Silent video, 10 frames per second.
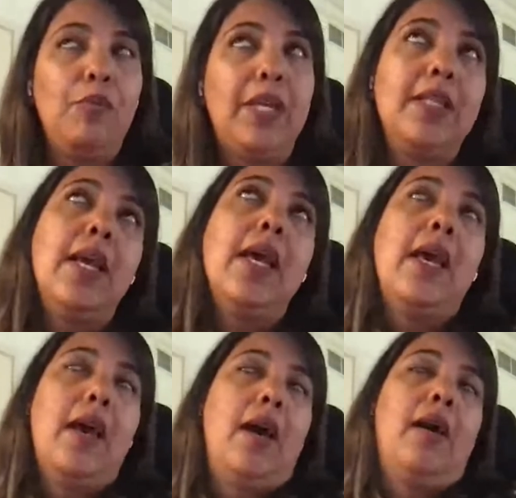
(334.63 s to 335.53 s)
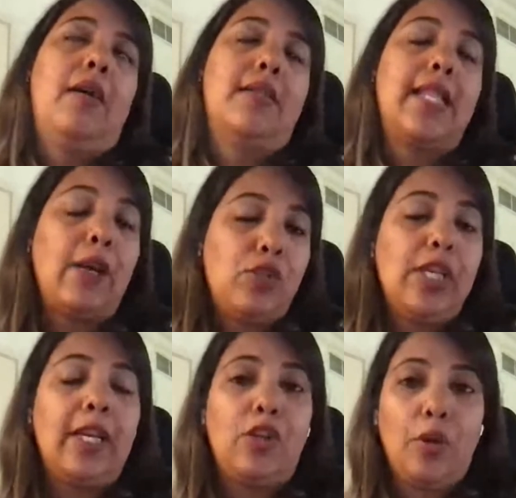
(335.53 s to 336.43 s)
been
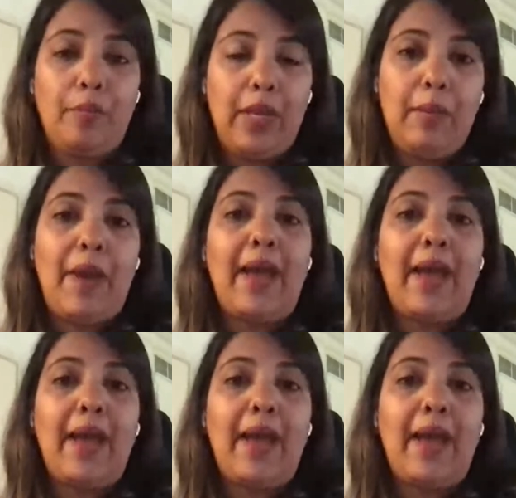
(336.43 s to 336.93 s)
slouching at your mid